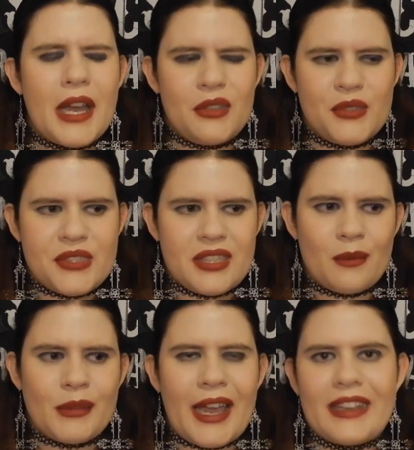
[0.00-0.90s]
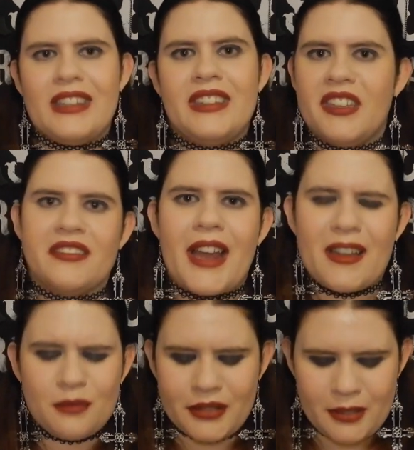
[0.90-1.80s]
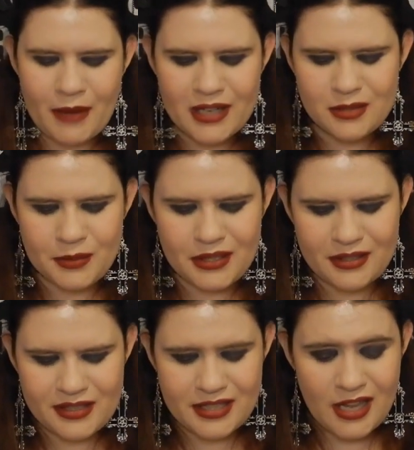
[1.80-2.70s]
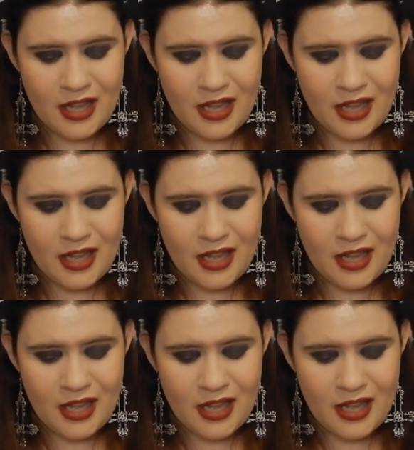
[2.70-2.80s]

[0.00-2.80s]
I use them like year round pretty much because